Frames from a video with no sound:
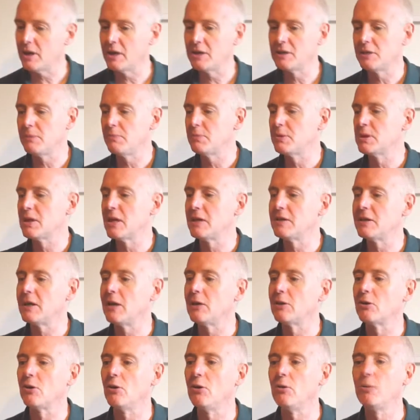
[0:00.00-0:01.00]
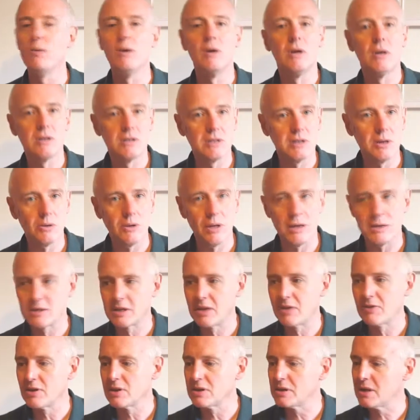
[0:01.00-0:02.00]
19% alcohol. So let's
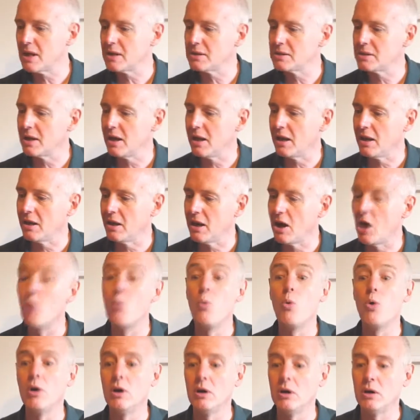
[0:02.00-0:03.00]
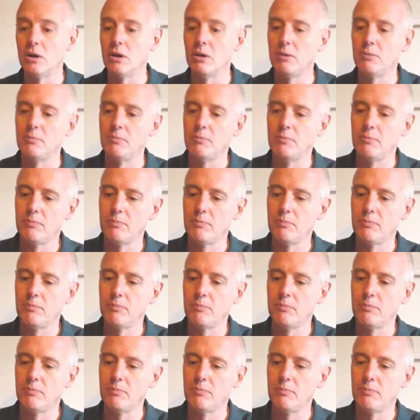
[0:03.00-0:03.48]
give the Sercial a whirl.